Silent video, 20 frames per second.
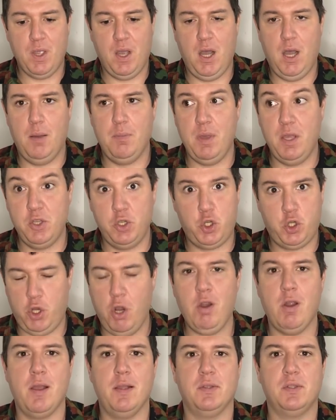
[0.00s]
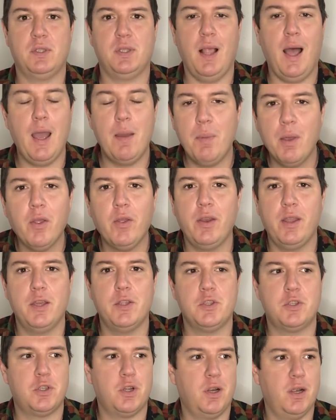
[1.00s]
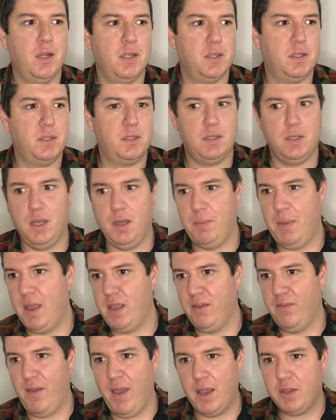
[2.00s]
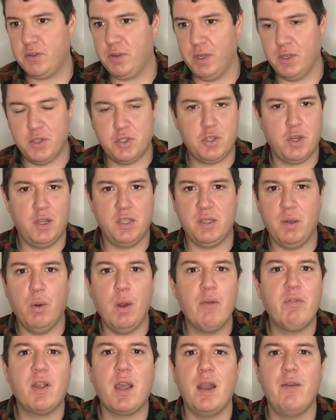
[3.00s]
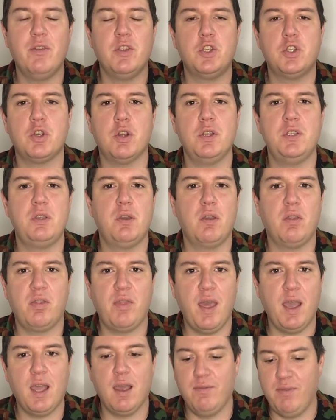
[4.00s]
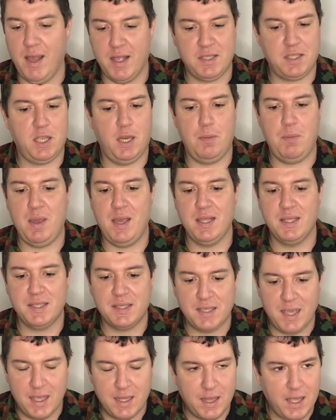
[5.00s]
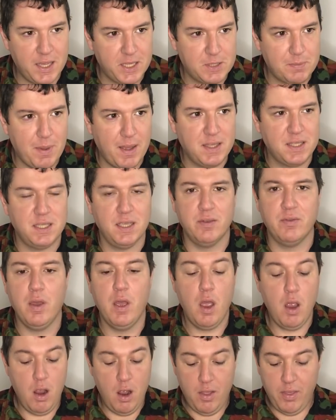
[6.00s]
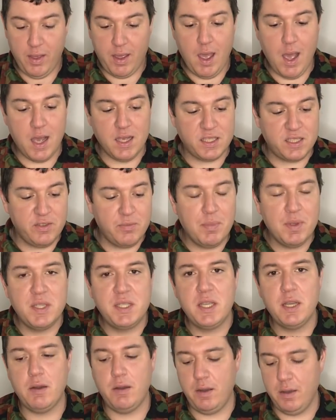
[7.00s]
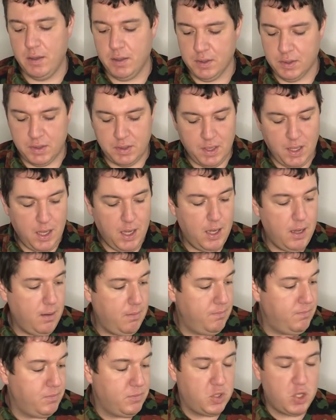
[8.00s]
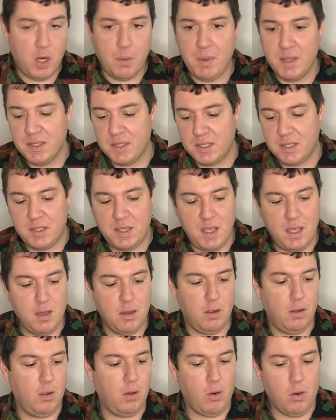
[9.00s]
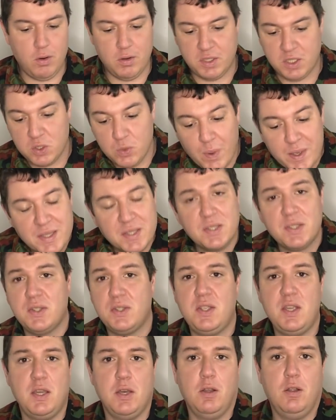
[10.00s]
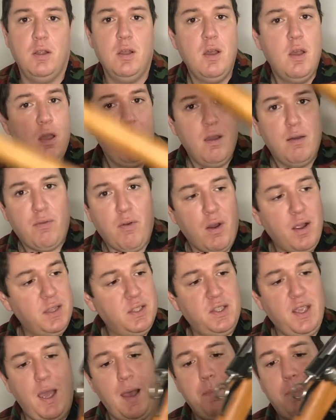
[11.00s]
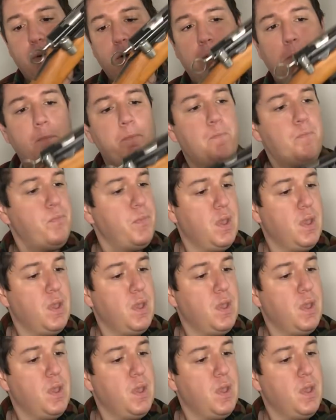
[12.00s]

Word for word: Um, insurance, liability insurance, uh, manufacturing insurance, whatever kind of insurance you could think of, that's going to be insanely expensive. The cost of materials, uh, German steel or Swiss steel, for example,